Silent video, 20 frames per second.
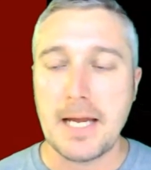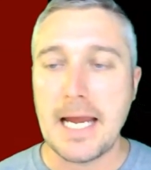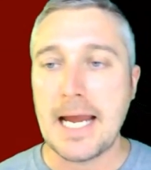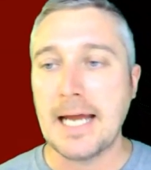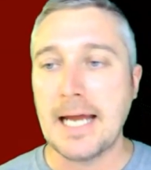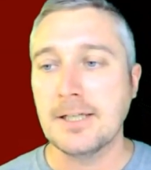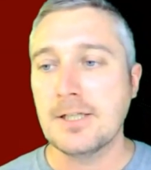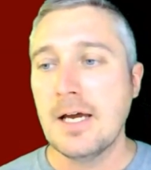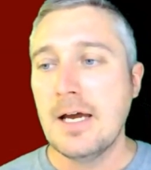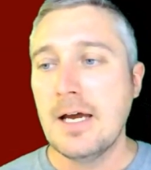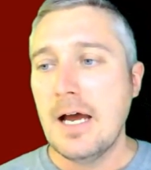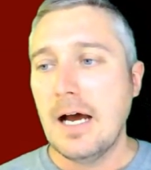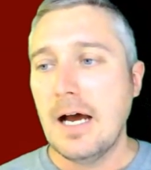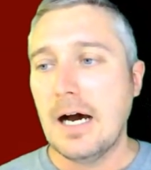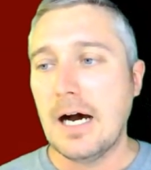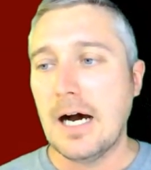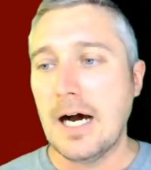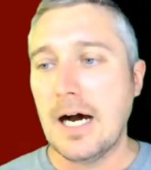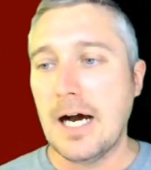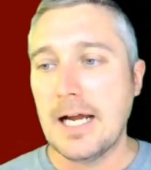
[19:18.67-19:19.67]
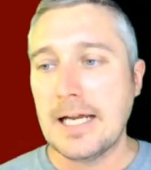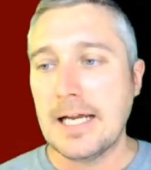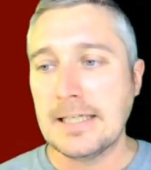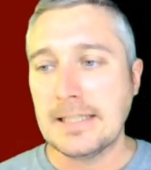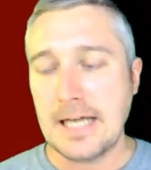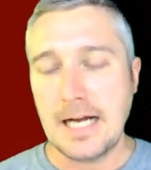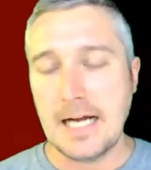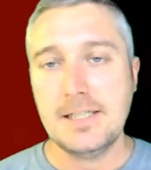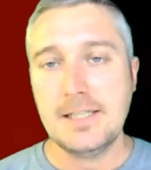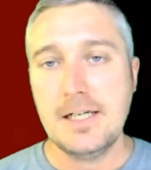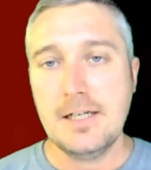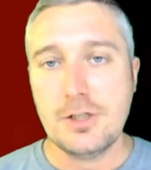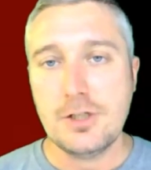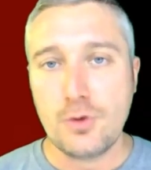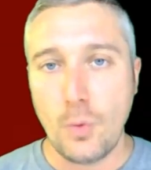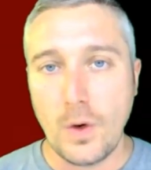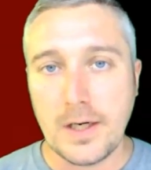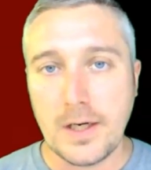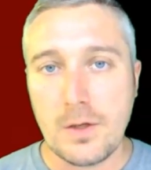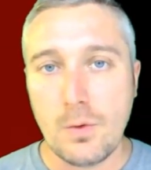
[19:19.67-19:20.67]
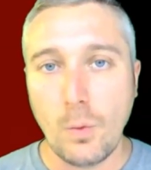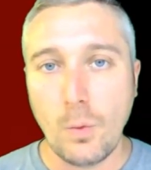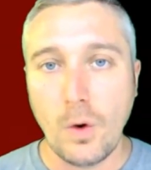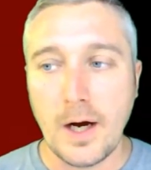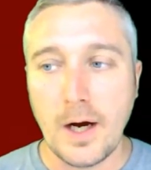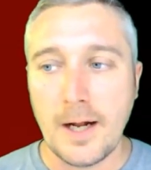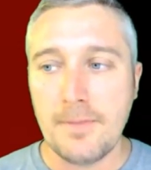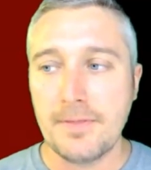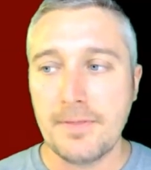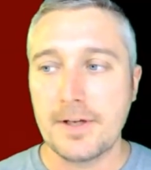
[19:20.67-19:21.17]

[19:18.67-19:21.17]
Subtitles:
And in 1921,